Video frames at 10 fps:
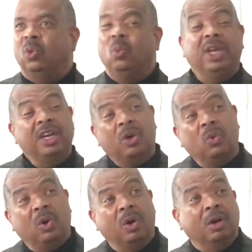We
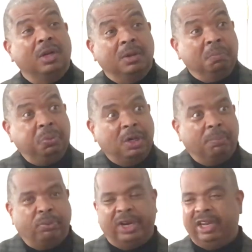don't put a
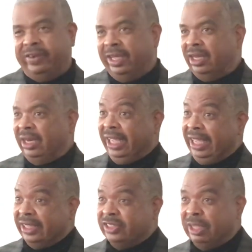prayer in and
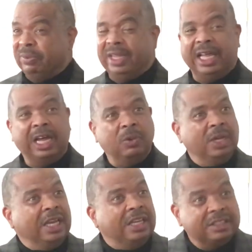get something out.
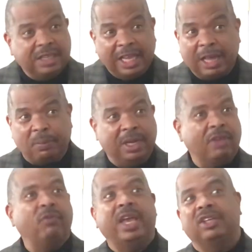It doesn't happen
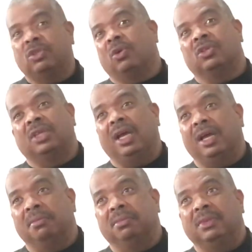that fast all the time.